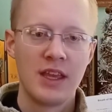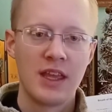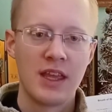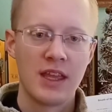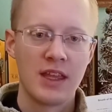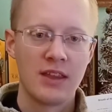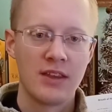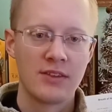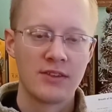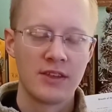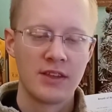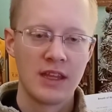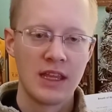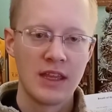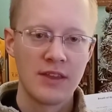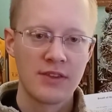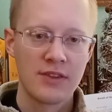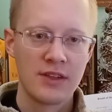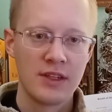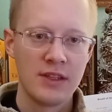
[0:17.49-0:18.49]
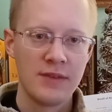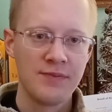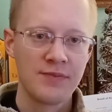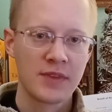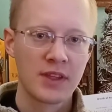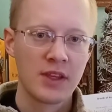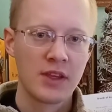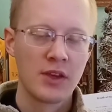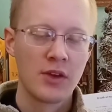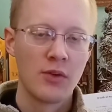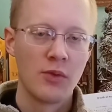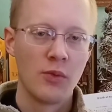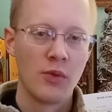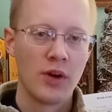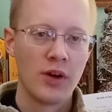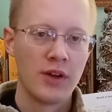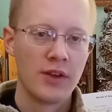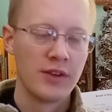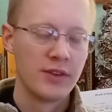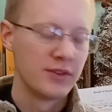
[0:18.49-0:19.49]
And St. Anthony
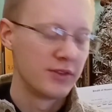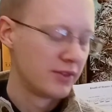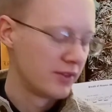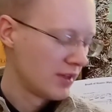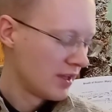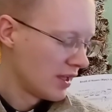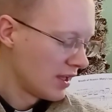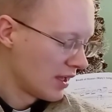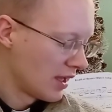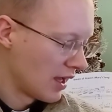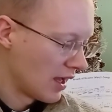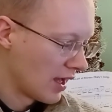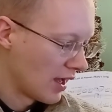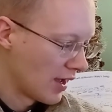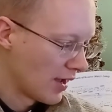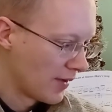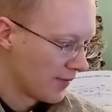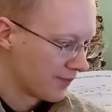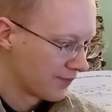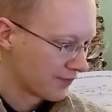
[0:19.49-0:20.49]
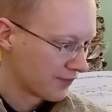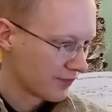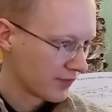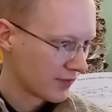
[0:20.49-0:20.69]
was an